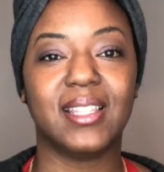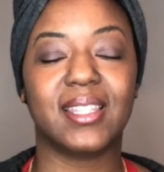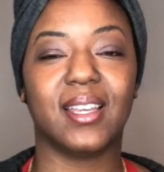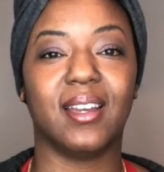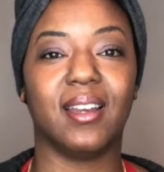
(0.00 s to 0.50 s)

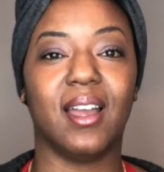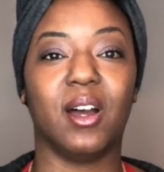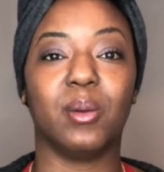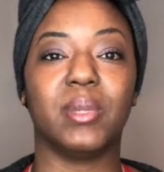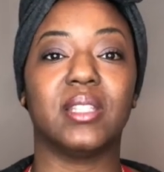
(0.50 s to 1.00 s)
to
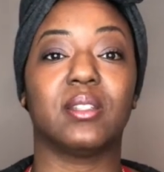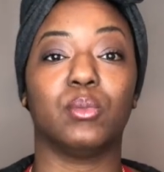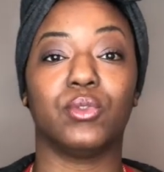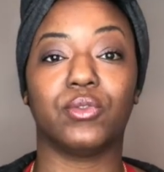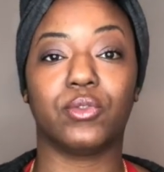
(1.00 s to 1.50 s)
help me to
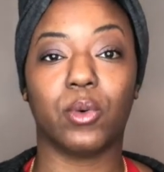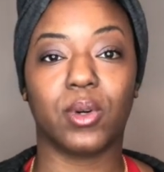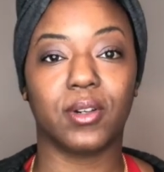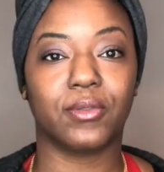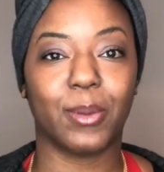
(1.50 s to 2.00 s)
move
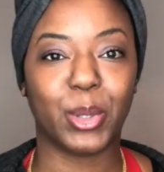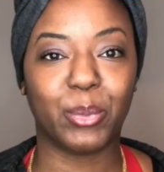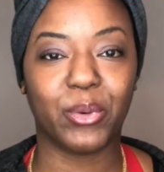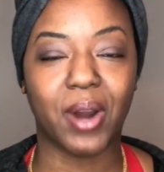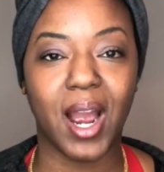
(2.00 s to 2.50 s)
forward from a
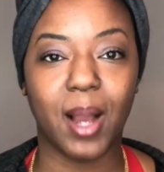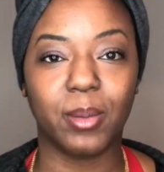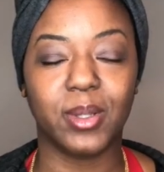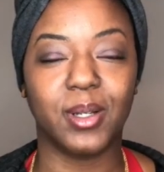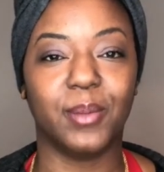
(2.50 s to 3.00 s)

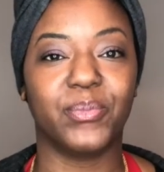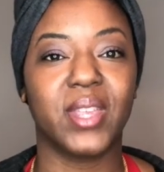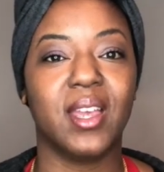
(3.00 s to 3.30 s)
problem,